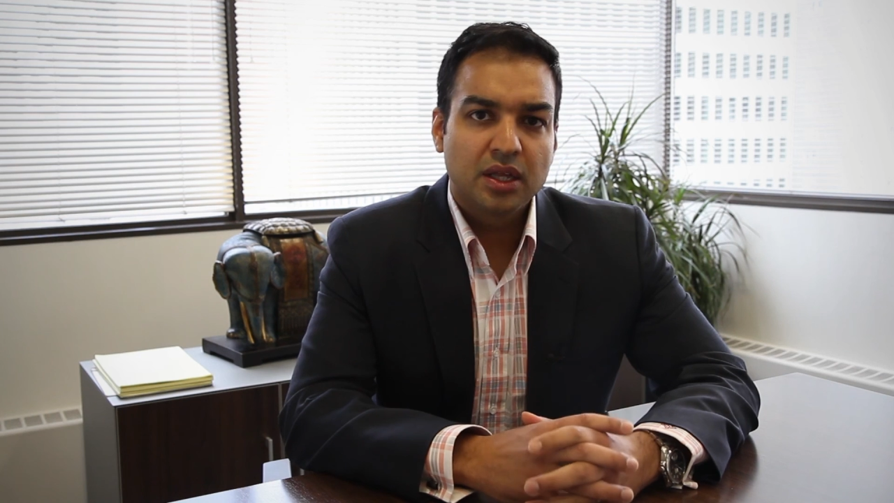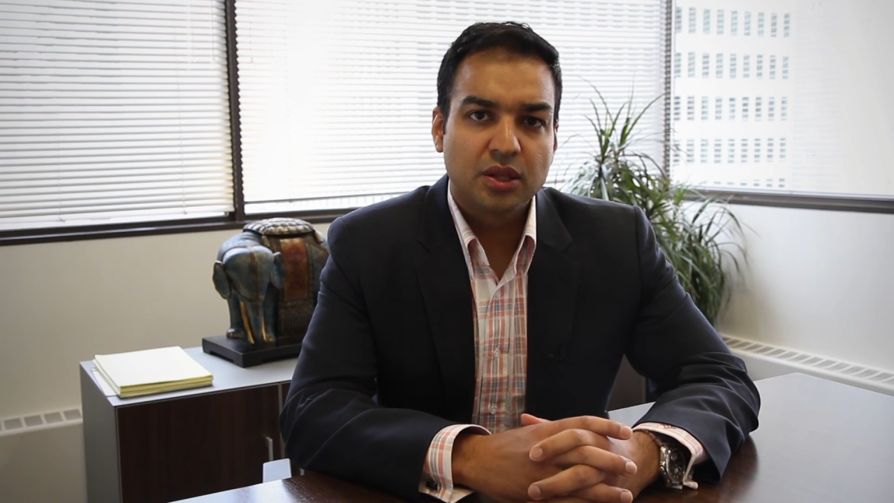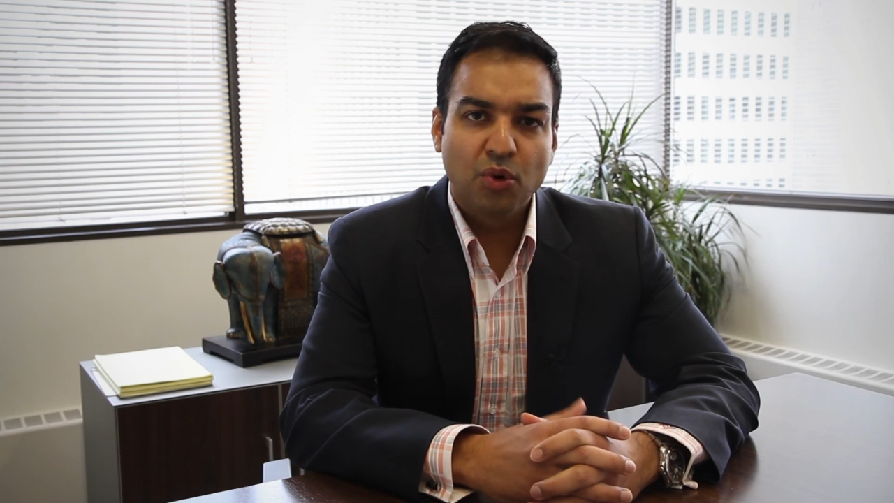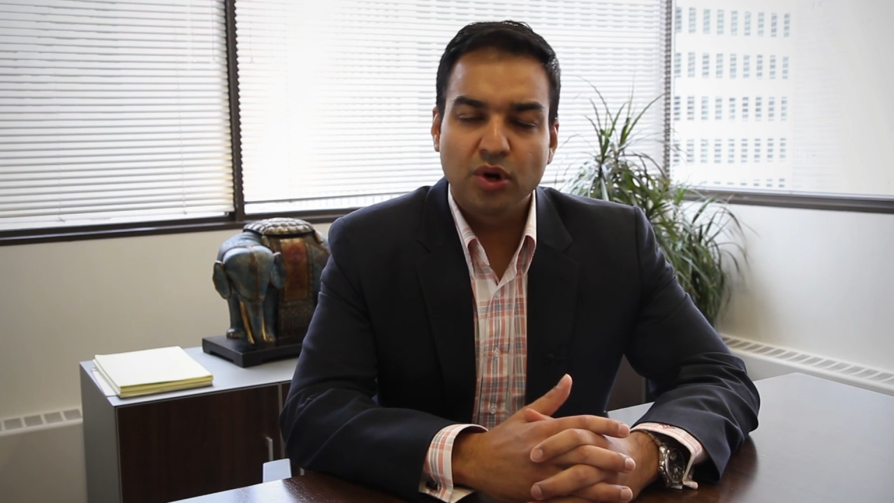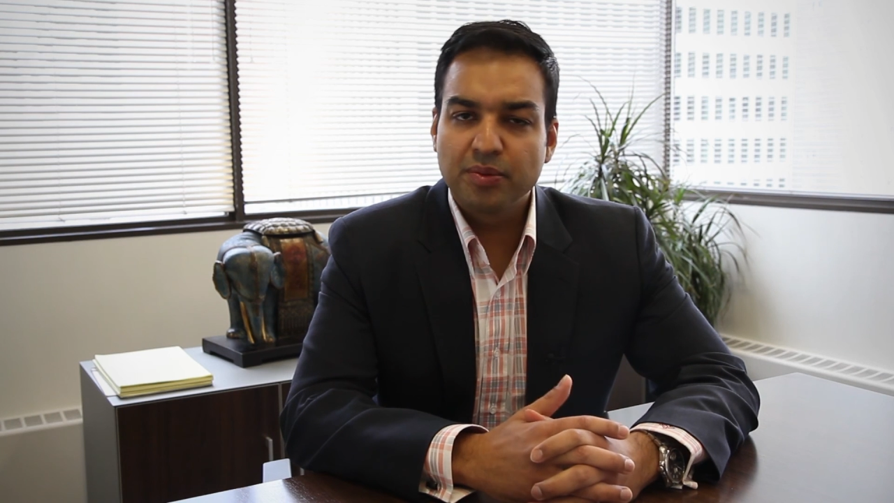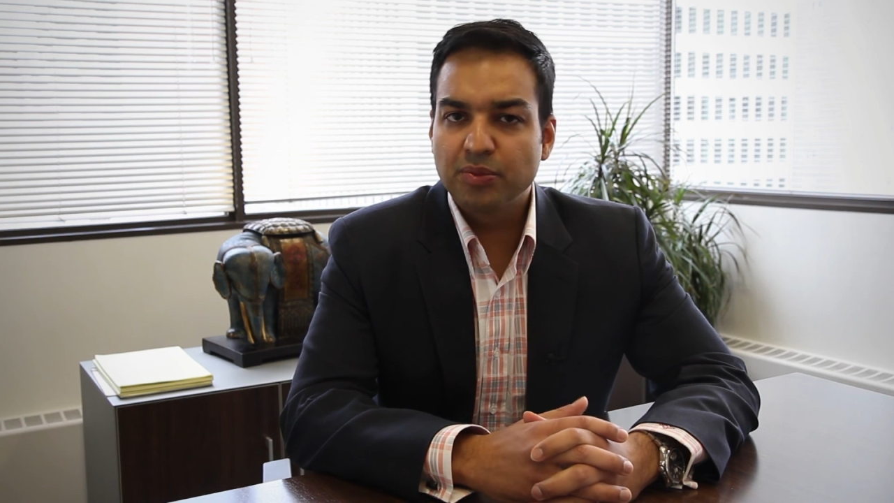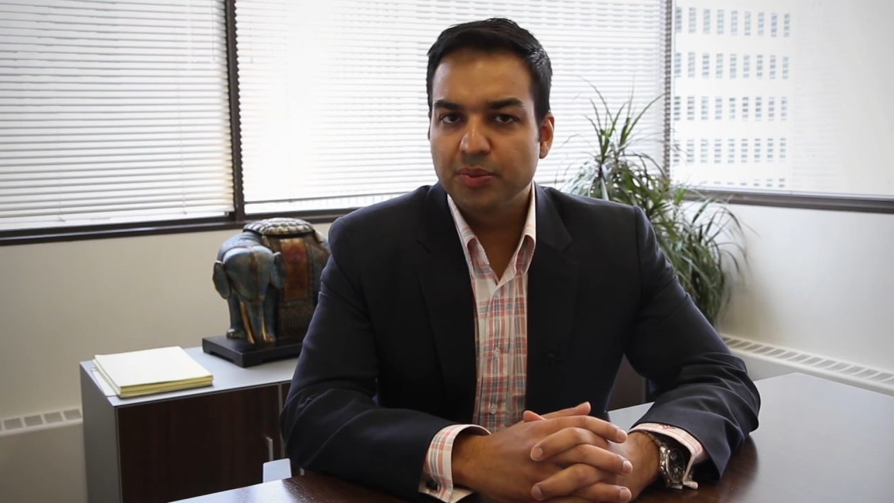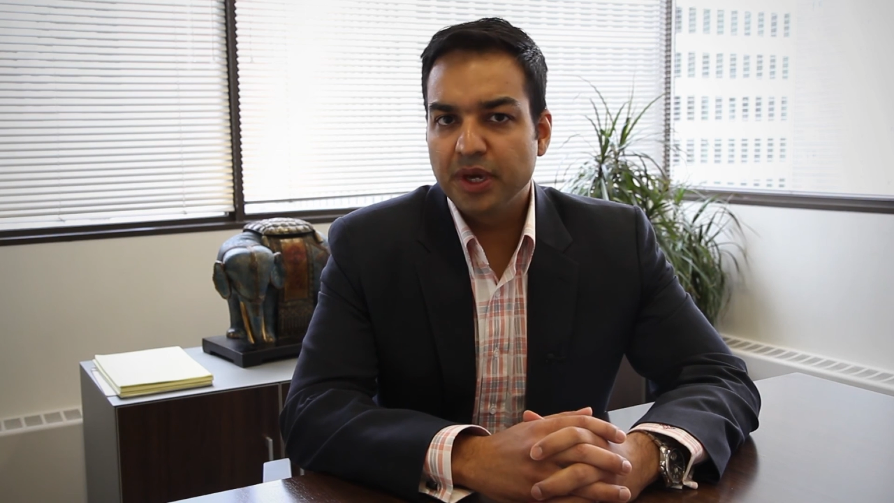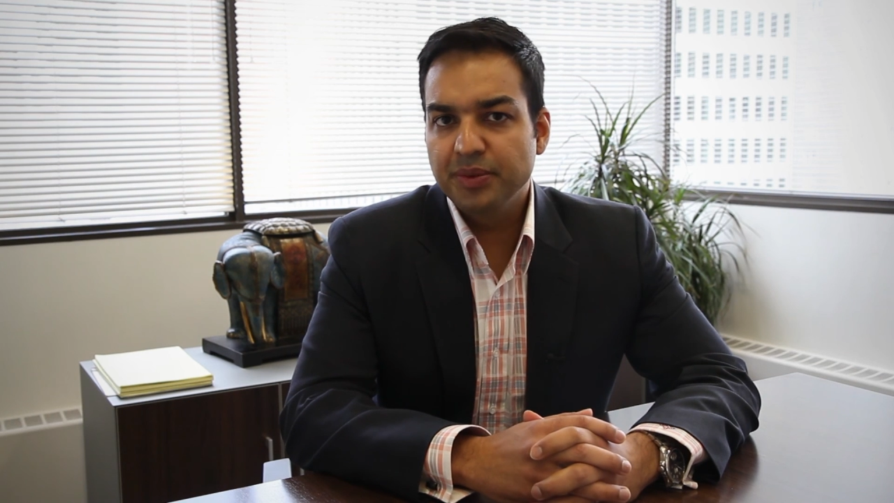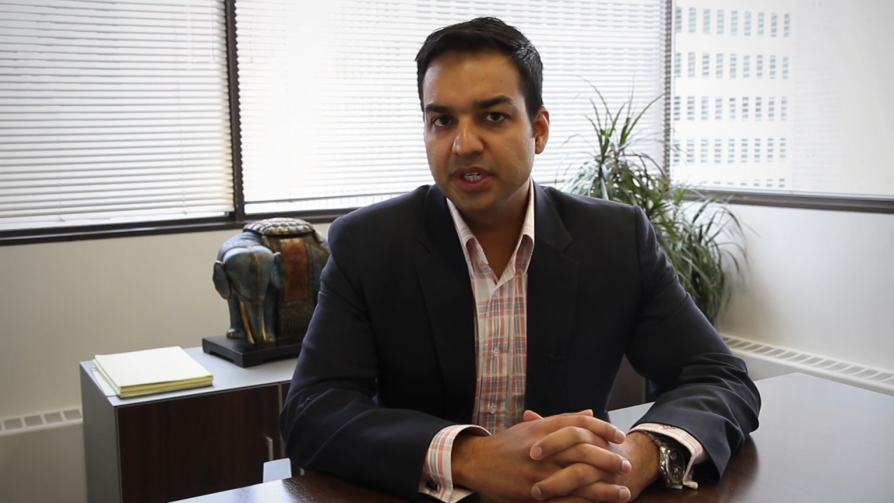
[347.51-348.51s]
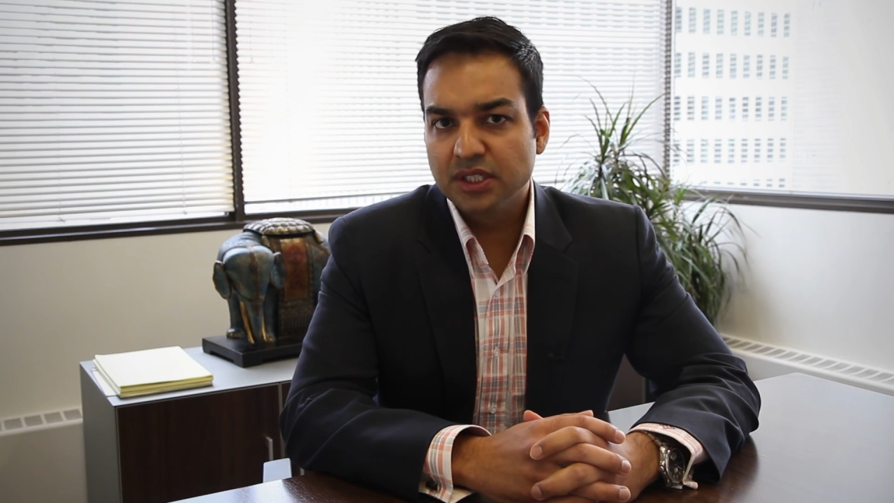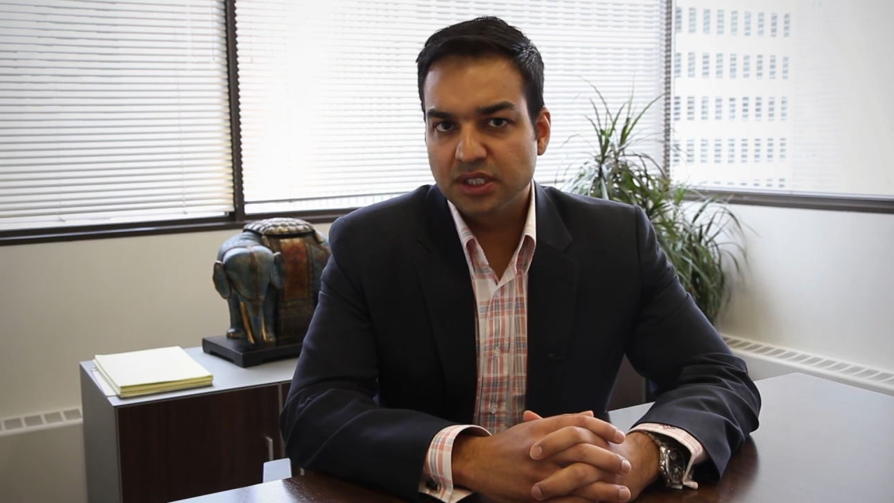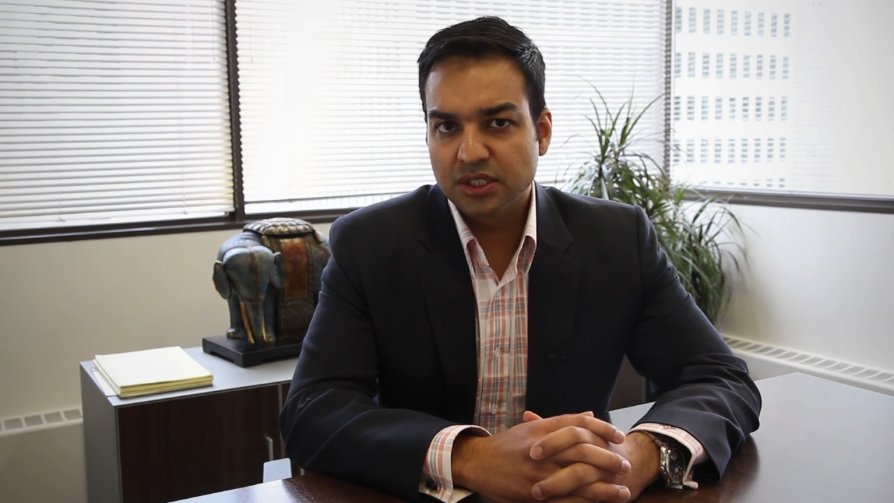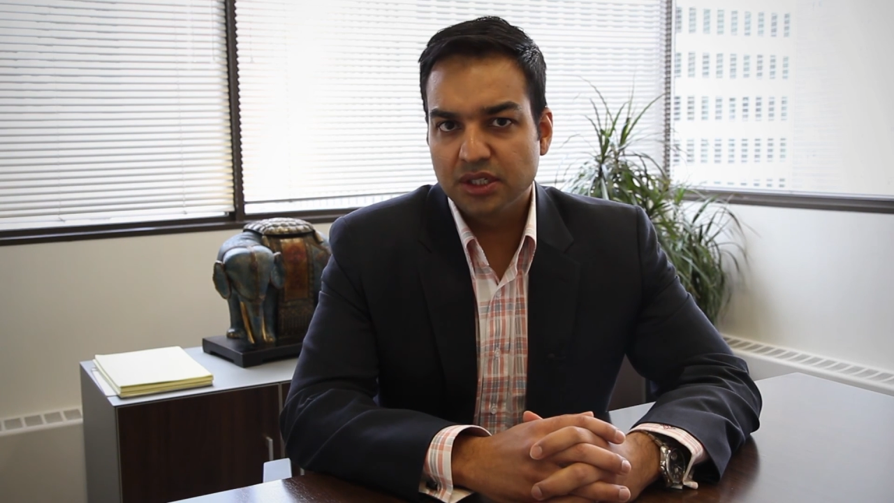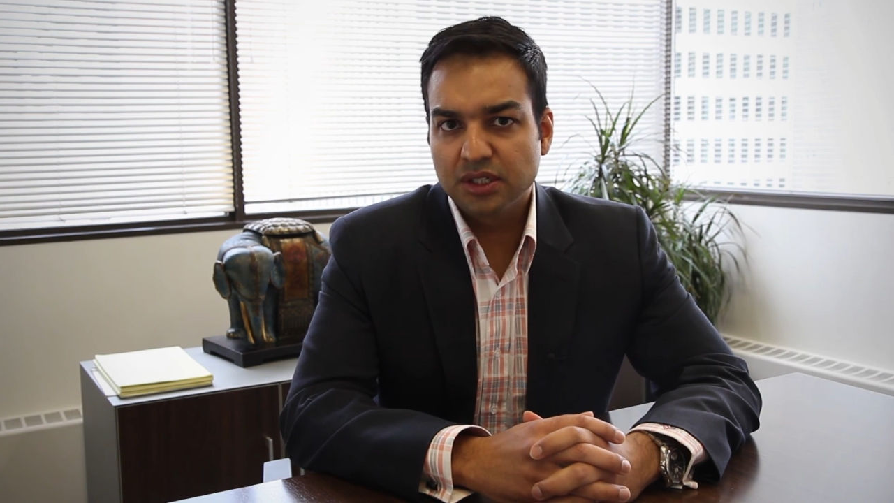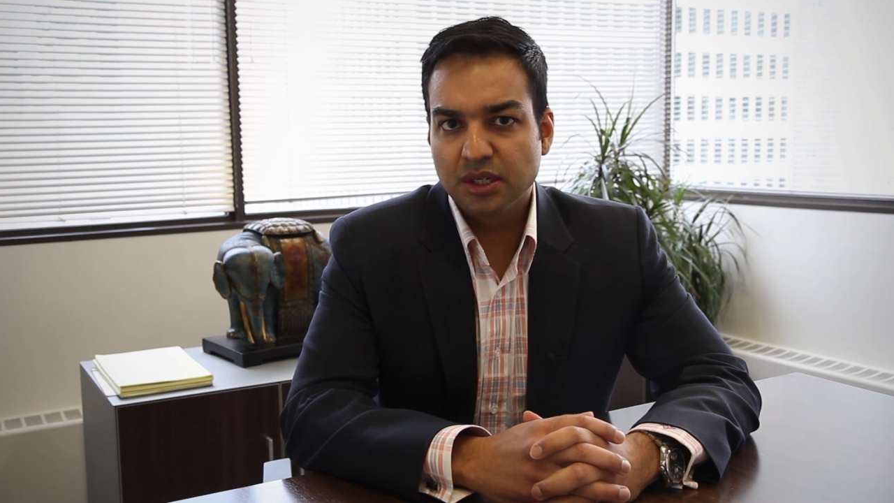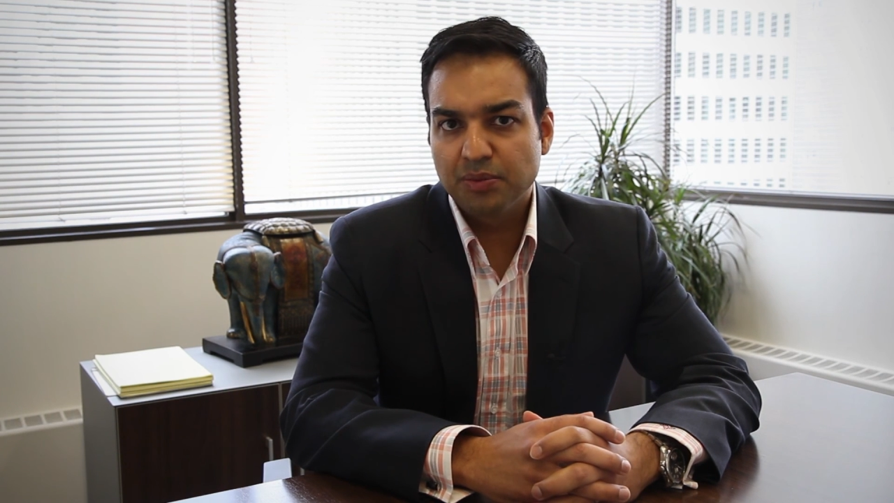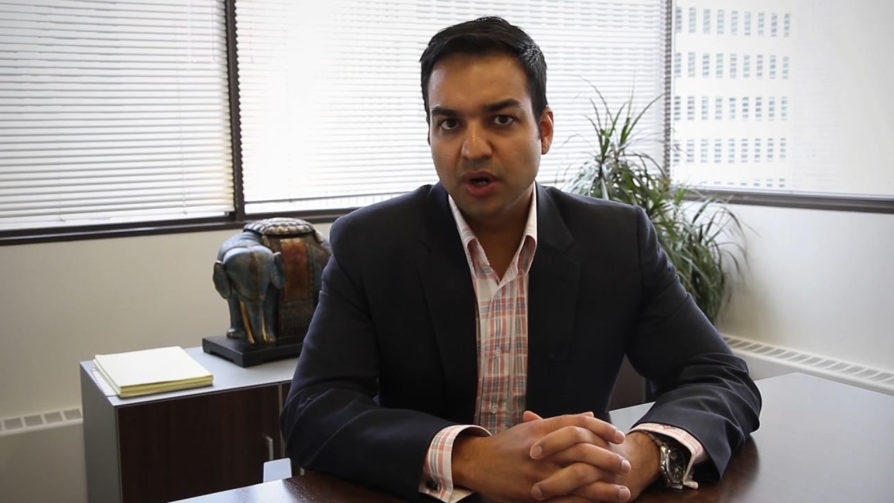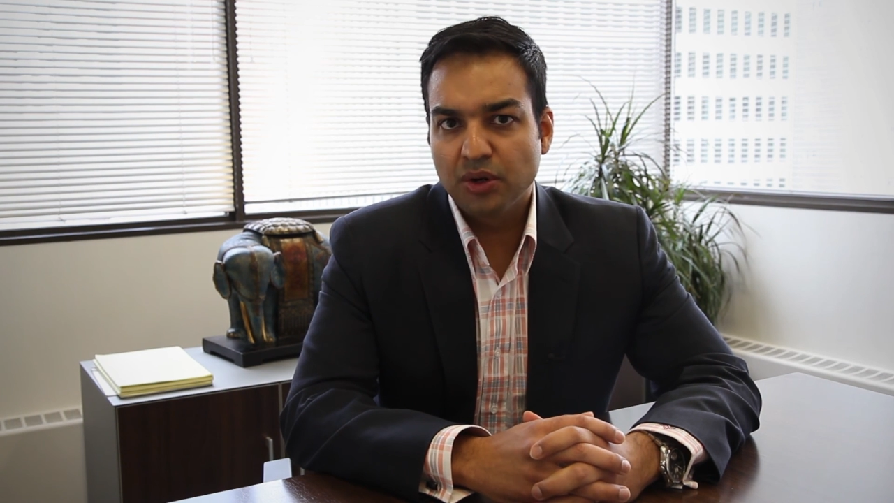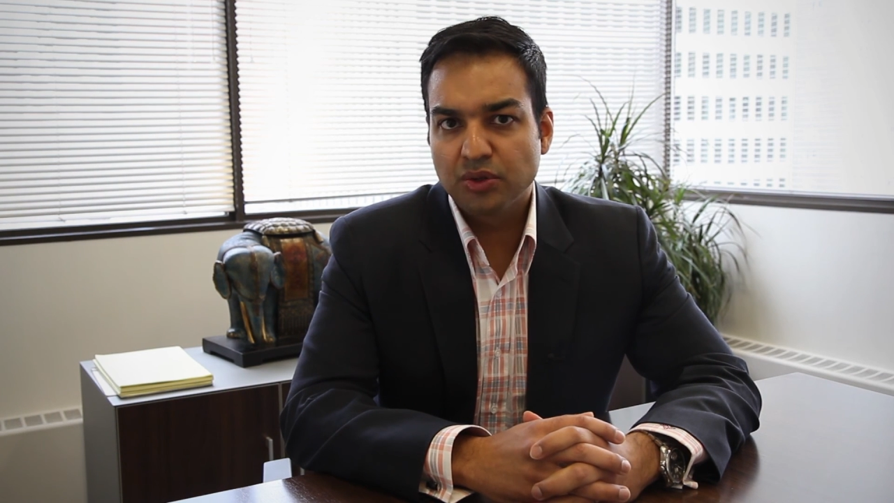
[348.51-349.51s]
The board member may be concerned
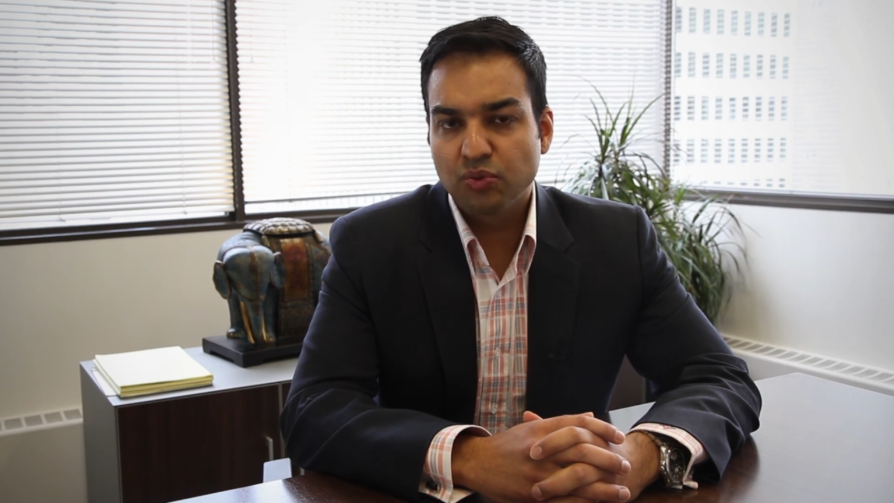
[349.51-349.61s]
about